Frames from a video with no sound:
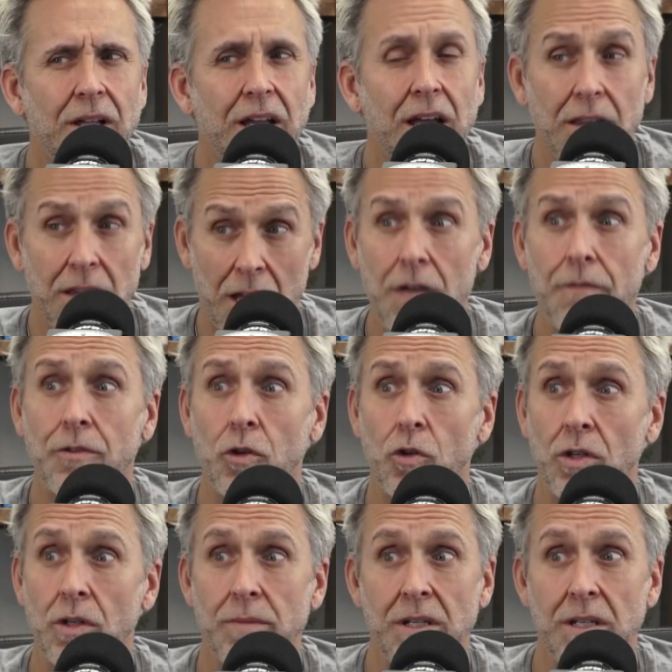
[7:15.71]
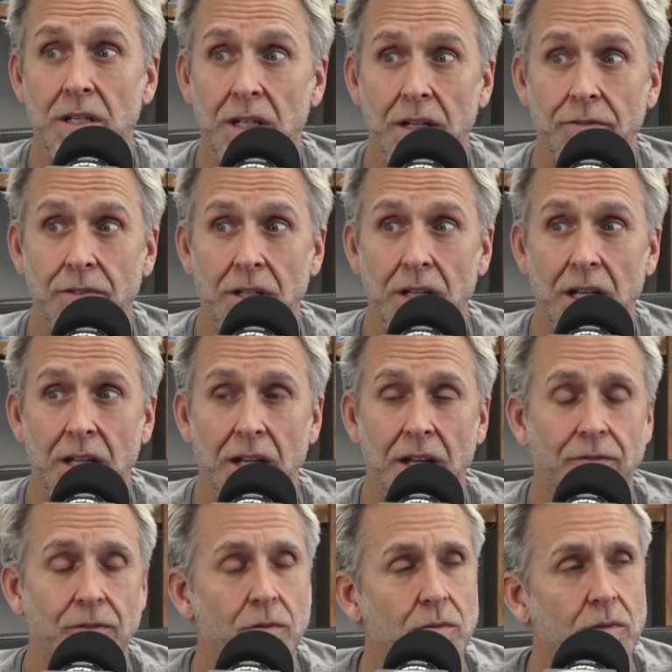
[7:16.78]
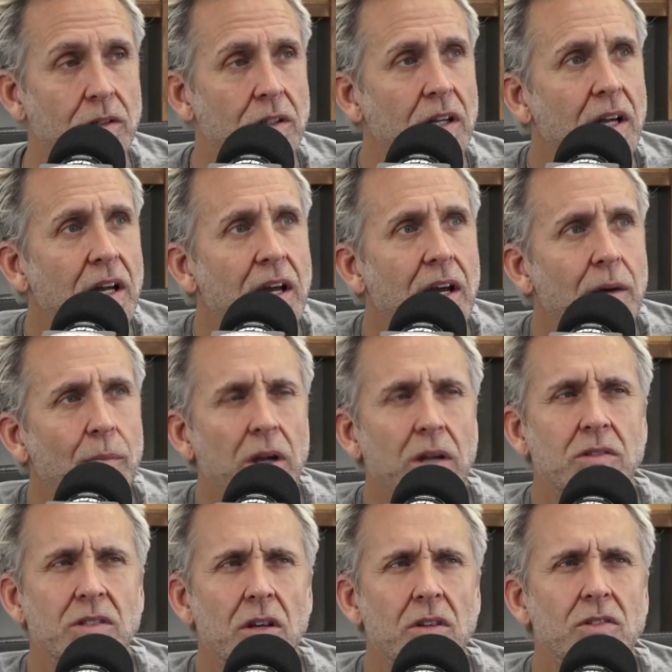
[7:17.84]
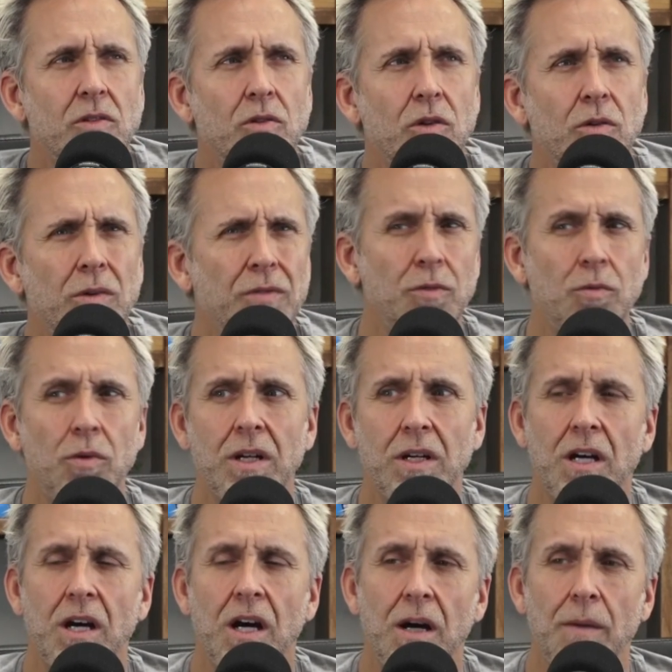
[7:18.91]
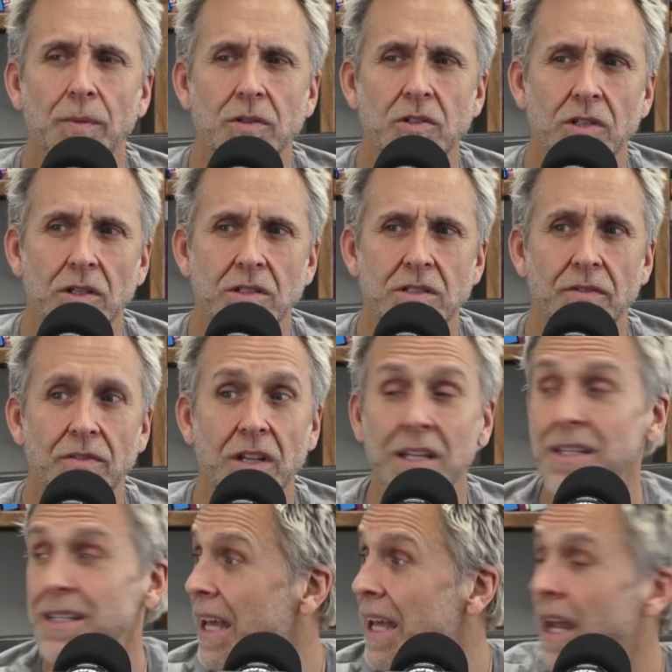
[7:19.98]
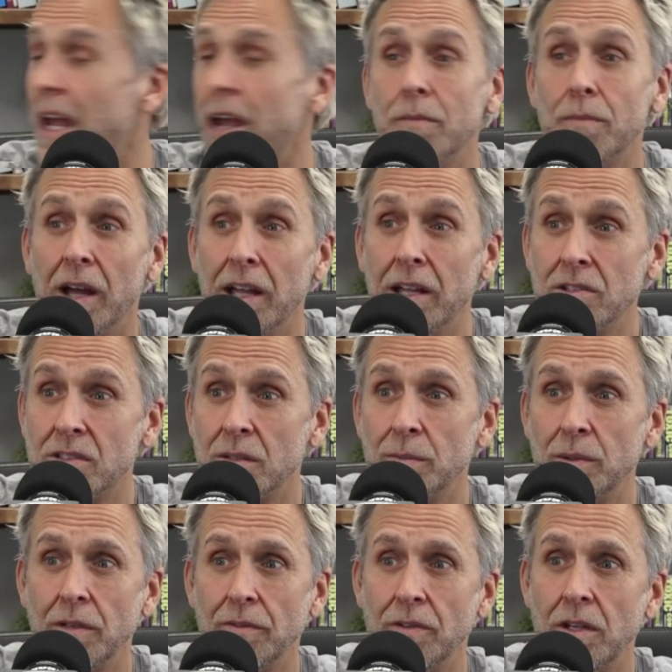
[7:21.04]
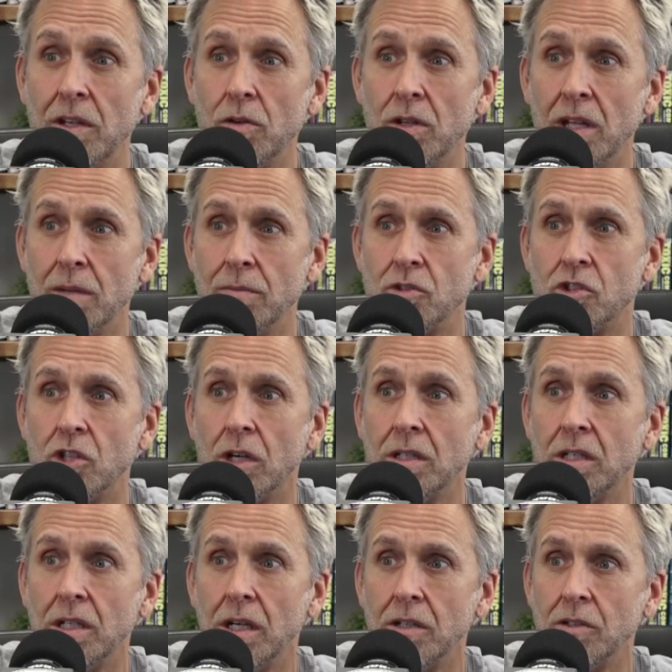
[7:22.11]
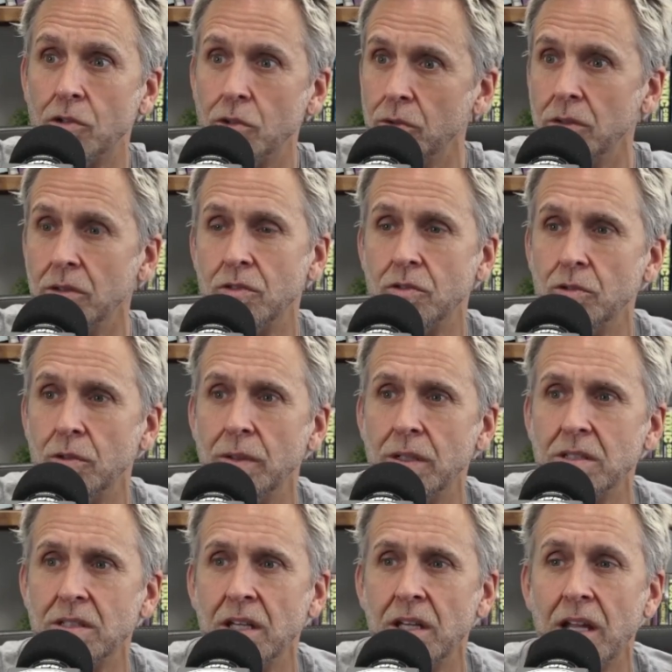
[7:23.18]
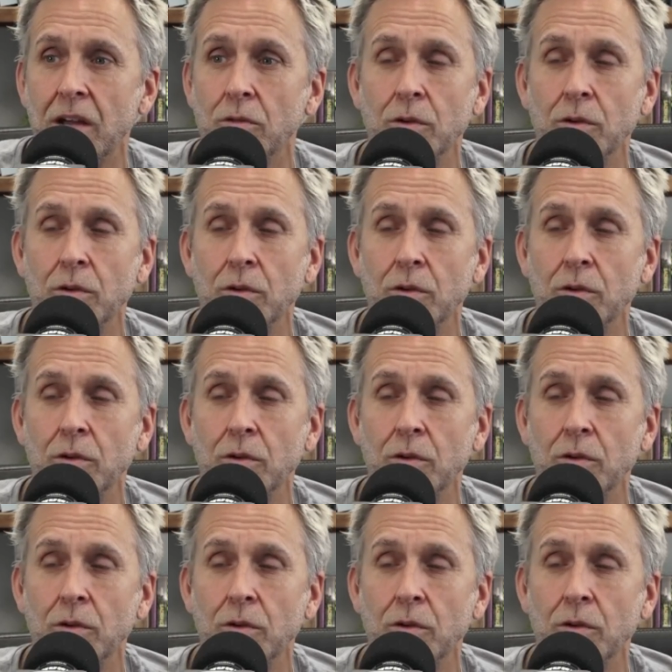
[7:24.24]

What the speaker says: Like, I love going to a meeting every night after work, but I was also going, well, if you want to accomplish all this stuff, and I used to be a video game junkie on tour in the tour bus, and I would